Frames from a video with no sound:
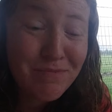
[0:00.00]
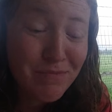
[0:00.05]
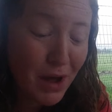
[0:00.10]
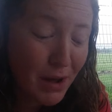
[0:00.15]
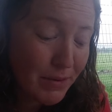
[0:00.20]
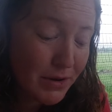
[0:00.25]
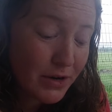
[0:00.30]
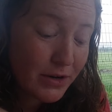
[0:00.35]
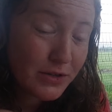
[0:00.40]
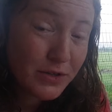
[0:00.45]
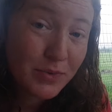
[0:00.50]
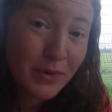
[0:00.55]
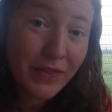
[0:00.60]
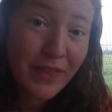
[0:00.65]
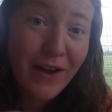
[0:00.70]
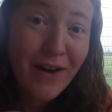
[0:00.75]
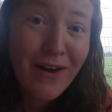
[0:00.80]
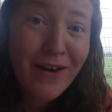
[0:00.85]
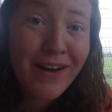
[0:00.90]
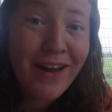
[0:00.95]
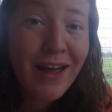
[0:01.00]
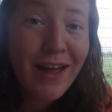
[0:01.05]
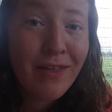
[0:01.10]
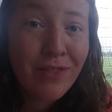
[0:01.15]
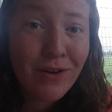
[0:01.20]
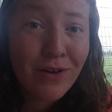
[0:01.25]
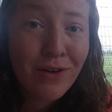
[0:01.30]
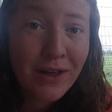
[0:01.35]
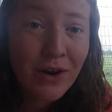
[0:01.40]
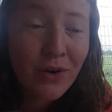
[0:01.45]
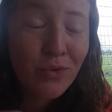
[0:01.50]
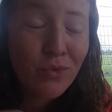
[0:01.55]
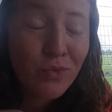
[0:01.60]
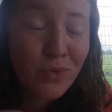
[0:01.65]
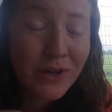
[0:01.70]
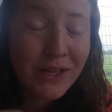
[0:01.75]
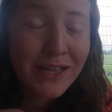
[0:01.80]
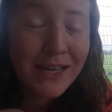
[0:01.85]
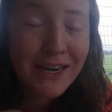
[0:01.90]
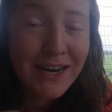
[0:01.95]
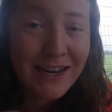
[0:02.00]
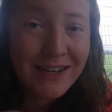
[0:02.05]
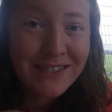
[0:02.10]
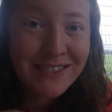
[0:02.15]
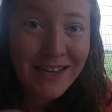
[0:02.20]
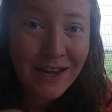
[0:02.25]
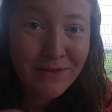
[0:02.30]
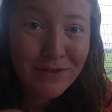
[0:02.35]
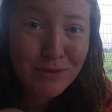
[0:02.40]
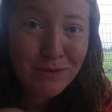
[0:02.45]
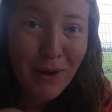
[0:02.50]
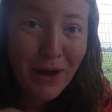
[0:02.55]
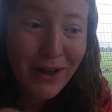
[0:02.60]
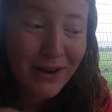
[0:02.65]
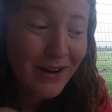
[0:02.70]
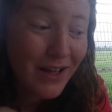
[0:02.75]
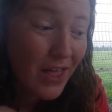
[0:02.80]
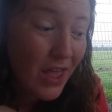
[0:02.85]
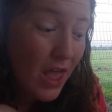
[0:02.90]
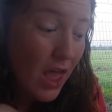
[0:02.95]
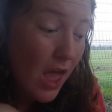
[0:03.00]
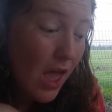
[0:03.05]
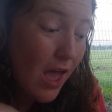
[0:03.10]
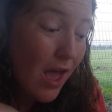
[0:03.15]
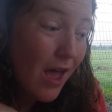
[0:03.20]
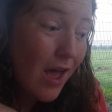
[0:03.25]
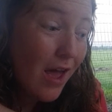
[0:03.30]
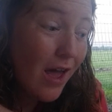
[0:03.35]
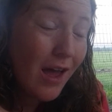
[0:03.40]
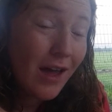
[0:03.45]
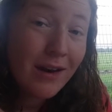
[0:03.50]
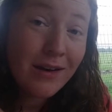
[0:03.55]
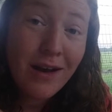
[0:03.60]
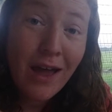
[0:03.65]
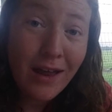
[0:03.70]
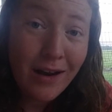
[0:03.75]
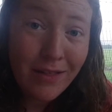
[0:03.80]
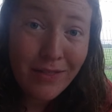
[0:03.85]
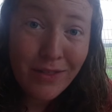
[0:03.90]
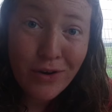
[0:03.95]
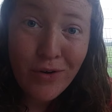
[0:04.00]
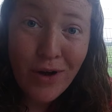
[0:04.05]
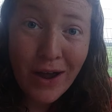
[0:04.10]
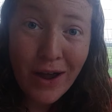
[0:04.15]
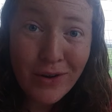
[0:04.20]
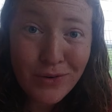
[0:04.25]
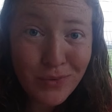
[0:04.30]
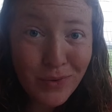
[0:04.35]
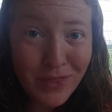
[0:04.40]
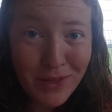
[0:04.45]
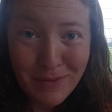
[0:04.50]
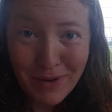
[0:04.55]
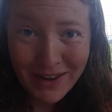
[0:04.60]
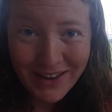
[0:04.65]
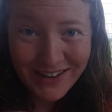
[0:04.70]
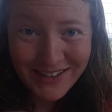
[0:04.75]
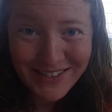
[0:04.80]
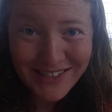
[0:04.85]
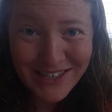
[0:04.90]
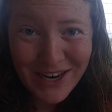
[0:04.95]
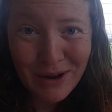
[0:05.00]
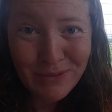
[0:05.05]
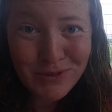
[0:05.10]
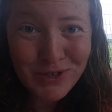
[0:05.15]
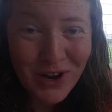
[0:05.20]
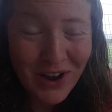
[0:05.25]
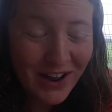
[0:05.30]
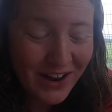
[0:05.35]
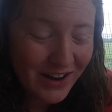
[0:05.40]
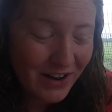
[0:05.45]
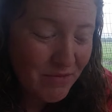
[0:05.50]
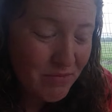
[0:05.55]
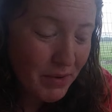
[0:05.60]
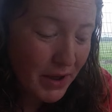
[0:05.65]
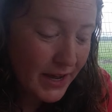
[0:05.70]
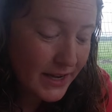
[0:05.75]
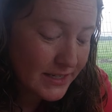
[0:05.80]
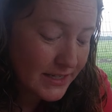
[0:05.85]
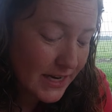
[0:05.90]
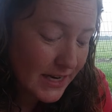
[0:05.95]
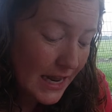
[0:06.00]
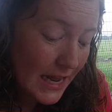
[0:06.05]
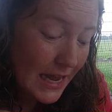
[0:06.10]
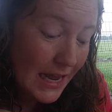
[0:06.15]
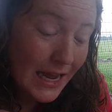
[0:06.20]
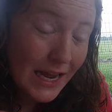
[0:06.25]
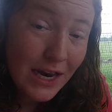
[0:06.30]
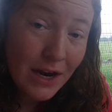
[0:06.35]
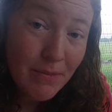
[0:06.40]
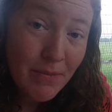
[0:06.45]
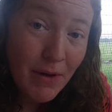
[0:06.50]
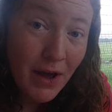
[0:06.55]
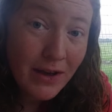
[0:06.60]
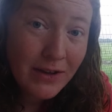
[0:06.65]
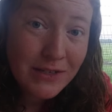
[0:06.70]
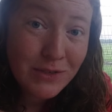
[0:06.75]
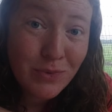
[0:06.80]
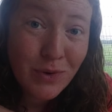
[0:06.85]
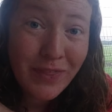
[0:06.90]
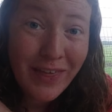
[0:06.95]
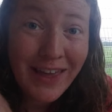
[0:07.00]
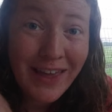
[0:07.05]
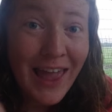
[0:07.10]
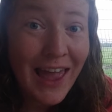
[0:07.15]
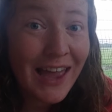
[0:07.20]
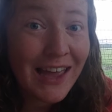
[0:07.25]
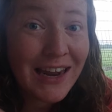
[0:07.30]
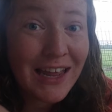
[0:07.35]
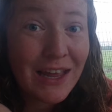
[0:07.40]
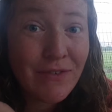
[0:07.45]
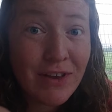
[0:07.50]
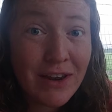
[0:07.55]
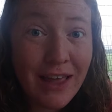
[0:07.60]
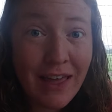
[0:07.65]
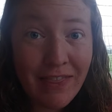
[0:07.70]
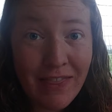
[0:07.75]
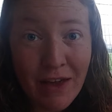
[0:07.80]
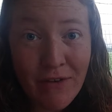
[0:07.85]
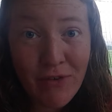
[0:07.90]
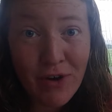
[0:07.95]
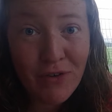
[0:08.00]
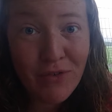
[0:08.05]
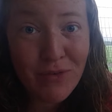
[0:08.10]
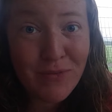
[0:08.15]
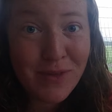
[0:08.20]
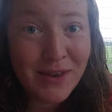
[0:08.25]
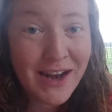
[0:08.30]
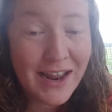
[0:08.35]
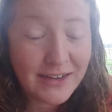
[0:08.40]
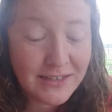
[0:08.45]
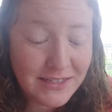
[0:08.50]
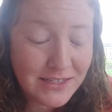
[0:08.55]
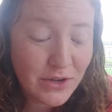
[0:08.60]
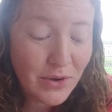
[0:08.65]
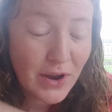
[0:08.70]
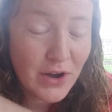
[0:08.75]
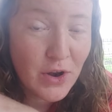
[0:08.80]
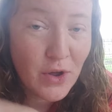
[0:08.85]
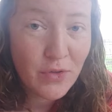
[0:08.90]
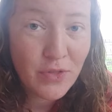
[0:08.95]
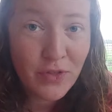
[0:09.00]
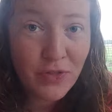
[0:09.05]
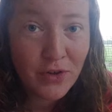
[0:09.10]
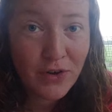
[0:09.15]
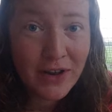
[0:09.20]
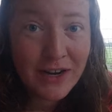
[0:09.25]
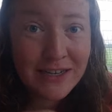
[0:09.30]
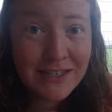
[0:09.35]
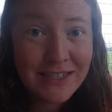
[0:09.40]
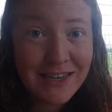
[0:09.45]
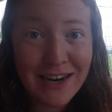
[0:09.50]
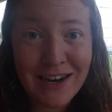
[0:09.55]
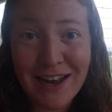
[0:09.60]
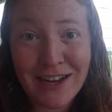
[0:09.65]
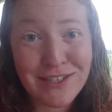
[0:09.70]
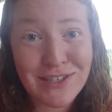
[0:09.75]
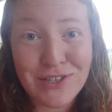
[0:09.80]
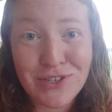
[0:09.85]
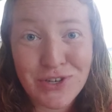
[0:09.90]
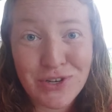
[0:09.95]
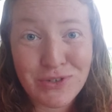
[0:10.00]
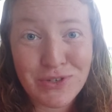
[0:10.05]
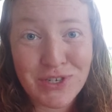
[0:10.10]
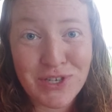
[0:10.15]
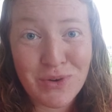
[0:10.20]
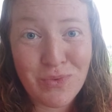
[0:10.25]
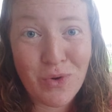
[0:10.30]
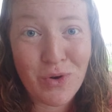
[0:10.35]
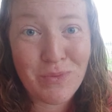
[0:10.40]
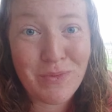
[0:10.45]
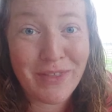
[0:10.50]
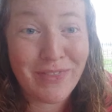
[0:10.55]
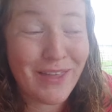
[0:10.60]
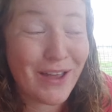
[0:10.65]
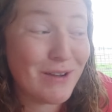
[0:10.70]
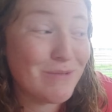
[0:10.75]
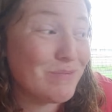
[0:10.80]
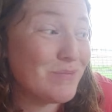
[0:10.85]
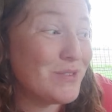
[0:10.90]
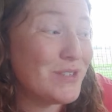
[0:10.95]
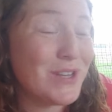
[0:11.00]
Mama knows where they are and they're in a really nice safe spot. Not on the ground where they might get stepped on, but in a box where they can't even get that far from the nest. So I know that they're gonna stay nice and toasty warm in there.